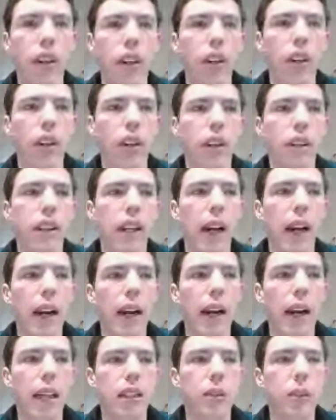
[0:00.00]
that
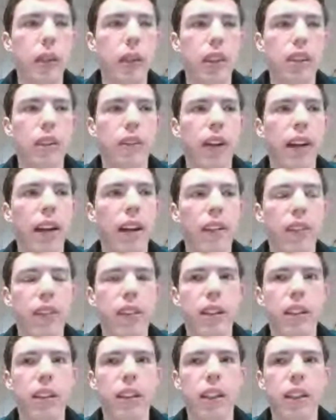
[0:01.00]
aspect of everything.
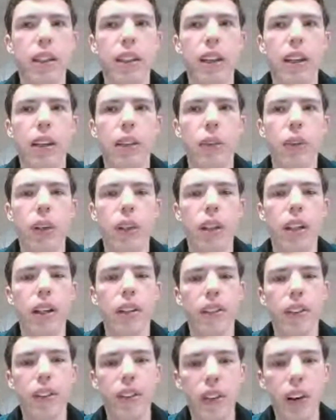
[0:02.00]
Working every
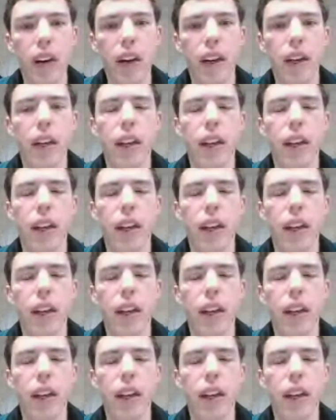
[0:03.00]
Friday.